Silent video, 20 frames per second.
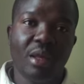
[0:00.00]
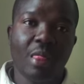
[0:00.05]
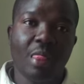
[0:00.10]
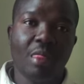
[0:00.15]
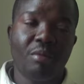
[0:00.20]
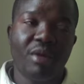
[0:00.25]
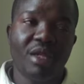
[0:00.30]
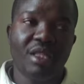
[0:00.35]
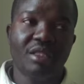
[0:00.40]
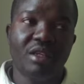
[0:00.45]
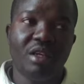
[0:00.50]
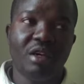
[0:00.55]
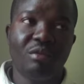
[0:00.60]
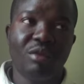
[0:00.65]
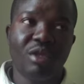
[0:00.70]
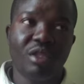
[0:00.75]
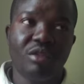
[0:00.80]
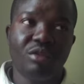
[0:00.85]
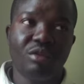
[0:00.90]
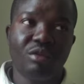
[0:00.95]
But coming
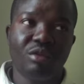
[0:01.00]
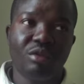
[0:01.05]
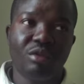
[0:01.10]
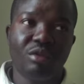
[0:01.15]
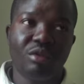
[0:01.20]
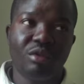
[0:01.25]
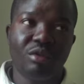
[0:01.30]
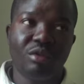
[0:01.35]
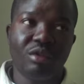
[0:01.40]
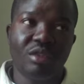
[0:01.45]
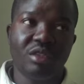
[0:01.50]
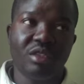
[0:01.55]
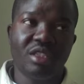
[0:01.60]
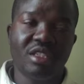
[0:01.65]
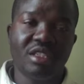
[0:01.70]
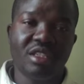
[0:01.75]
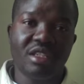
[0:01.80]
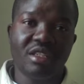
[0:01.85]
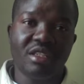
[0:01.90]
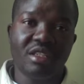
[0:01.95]
to this
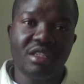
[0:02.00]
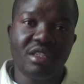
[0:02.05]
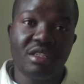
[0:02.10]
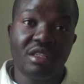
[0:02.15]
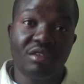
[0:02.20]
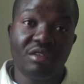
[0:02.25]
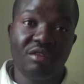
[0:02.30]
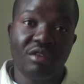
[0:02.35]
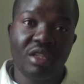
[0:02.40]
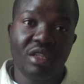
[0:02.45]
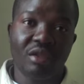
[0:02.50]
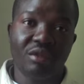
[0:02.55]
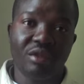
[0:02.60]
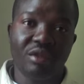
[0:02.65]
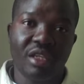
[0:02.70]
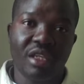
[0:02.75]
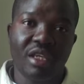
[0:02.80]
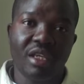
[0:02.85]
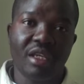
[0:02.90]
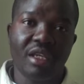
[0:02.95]
initiative now
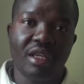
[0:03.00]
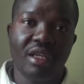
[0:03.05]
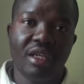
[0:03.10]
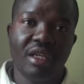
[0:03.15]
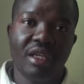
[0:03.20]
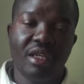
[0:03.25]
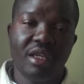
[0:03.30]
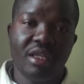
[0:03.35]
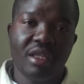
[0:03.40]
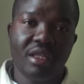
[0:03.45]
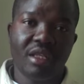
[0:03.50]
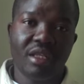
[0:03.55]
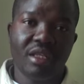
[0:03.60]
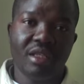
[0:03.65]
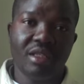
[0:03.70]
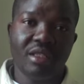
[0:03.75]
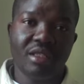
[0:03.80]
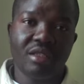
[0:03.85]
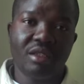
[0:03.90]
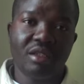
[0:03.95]
here
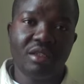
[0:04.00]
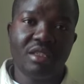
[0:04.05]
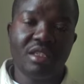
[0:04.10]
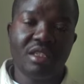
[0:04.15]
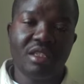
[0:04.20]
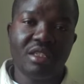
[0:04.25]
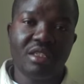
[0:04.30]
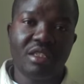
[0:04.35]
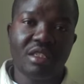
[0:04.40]
is not easy.